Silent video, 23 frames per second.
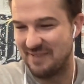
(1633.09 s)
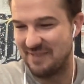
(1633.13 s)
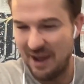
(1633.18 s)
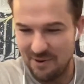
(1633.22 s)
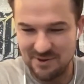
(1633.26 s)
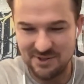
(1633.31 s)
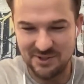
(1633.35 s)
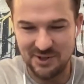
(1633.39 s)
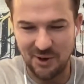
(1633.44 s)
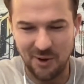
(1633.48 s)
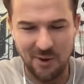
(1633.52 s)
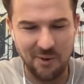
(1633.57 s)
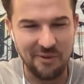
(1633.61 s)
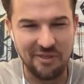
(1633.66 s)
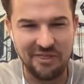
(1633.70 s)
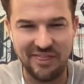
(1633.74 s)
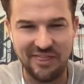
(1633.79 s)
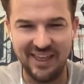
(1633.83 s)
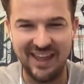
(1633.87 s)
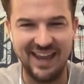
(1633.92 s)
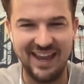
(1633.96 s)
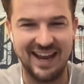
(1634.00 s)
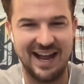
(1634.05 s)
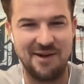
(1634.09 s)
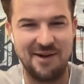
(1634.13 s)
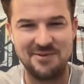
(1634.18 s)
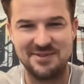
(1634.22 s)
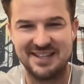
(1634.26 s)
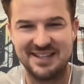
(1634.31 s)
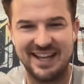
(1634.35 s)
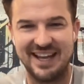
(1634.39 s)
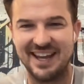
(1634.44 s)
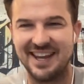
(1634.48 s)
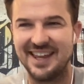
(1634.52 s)
That was the whole thing. I
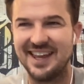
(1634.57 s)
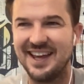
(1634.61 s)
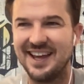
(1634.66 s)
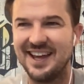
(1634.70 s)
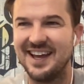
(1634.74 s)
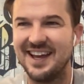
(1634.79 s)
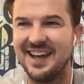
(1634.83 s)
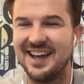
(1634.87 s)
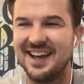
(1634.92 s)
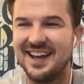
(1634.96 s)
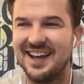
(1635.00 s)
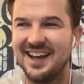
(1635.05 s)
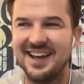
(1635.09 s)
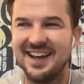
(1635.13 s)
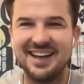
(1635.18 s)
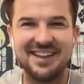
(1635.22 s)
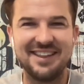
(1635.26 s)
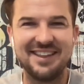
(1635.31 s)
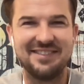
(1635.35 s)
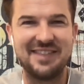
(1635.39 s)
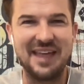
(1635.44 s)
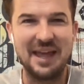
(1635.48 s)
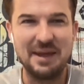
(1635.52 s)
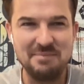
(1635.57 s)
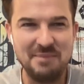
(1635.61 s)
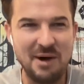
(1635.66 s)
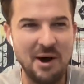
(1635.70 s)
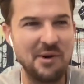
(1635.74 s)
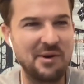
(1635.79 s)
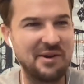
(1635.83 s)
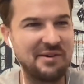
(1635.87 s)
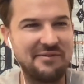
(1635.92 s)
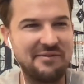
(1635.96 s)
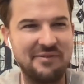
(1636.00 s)
was like, they
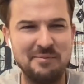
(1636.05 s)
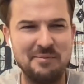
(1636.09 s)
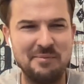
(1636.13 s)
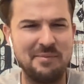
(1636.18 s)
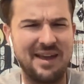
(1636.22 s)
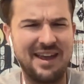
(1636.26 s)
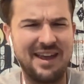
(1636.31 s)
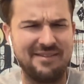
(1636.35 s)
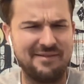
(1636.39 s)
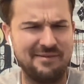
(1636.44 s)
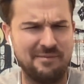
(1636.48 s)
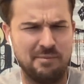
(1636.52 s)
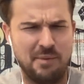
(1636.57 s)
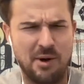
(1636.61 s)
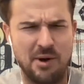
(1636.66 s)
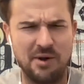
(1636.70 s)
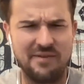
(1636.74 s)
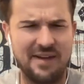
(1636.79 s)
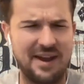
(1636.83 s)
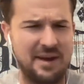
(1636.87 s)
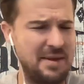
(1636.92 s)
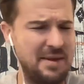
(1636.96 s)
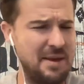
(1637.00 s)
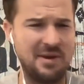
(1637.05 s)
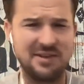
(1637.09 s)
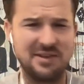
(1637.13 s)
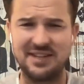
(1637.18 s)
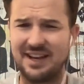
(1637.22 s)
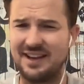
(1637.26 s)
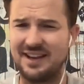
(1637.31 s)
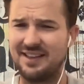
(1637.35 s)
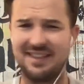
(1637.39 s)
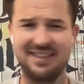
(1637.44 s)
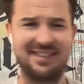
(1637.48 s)
they motivated me. But I was
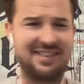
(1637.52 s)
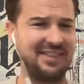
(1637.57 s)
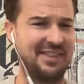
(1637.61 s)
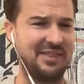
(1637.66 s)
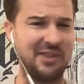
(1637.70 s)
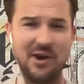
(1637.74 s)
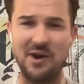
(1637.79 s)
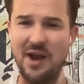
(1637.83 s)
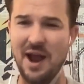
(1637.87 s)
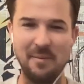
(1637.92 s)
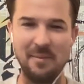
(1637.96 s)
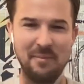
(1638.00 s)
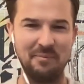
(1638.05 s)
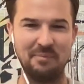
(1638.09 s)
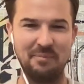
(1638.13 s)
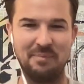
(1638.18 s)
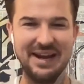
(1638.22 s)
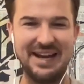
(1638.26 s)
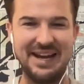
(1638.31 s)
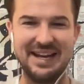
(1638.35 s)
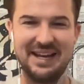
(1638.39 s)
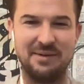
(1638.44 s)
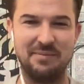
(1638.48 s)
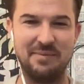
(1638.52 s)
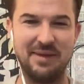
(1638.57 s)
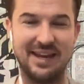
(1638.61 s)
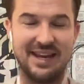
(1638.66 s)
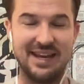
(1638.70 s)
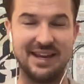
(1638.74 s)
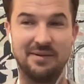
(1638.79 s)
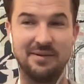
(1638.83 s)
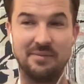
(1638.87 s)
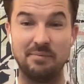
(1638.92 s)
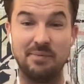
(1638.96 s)
like, they're not beating
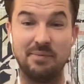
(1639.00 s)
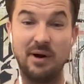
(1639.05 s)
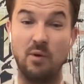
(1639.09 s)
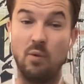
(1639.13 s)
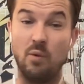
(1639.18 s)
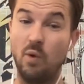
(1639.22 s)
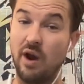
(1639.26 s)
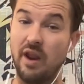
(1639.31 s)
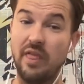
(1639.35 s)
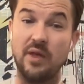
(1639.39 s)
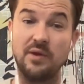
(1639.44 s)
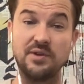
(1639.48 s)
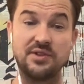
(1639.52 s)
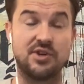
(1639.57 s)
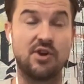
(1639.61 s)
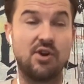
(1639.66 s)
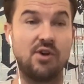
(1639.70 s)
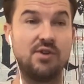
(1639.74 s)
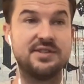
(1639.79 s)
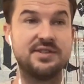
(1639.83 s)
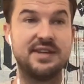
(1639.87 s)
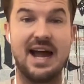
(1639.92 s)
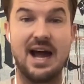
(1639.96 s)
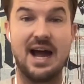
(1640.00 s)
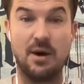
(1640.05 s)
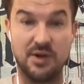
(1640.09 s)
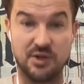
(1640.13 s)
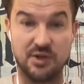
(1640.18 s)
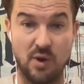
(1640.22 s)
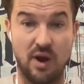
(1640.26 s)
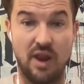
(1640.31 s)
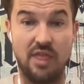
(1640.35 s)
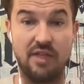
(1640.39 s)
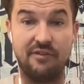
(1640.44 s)
me. But one of those girls now
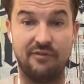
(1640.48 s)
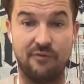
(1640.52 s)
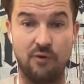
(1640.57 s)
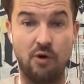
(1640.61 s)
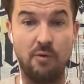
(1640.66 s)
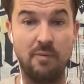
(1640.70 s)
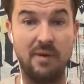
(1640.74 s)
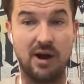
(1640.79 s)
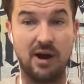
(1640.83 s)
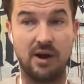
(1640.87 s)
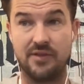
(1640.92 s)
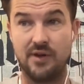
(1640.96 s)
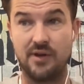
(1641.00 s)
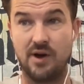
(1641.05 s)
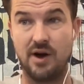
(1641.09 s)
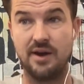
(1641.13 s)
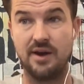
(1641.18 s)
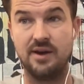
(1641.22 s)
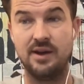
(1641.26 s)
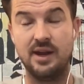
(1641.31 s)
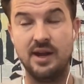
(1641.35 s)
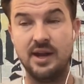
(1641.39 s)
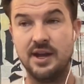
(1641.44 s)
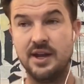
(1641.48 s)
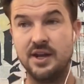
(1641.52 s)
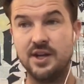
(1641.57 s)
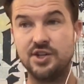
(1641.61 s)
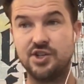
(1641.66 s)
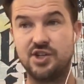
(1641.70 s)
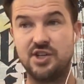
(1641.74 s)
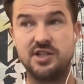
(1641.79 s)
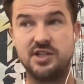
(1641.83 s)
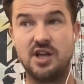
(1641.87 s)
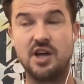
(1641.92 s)
is running the full marathon.
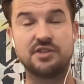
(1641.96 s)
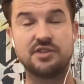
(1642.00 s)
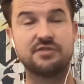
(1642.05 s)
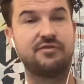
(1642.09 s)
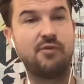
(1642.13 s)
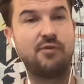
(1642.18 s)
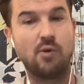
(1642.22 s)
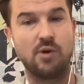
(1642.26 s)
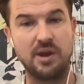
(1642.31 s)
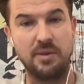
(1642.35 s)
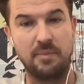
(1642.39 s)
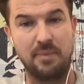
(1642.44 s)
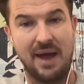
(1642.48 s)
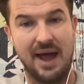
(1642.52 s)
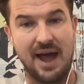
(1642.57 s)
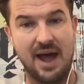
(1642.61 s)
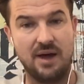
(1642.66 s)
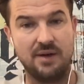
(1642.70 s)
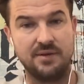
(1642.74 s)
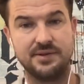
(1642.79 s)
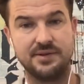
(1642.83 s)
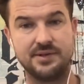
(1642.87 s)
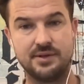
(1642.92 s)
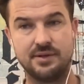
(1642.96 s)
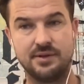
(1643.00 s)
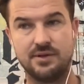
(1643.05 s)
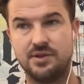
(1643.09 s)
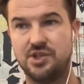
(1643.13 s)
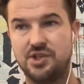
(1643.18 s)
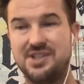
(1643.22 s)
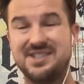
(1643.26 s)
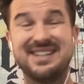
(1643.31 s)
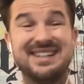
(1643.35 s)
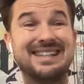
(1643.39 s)
She's lost 40 pounds.
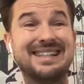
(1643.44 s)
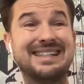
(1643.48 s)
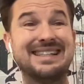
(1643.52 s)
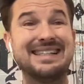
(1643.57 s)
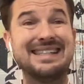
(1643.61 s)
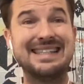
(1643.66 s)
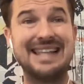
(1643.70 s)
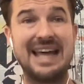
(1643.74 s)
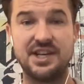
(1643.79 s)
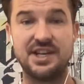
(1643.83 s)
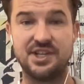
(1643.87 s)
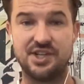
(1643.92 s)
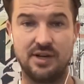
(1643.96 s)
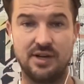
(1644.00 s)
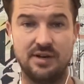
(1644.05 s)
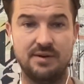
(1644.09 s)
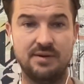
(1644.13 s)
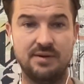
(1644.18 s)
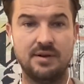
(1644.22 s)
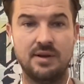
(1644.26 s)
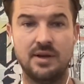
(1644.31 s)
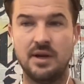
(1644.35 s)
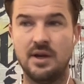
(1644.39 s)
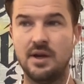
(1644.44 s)
She's a wow. legend.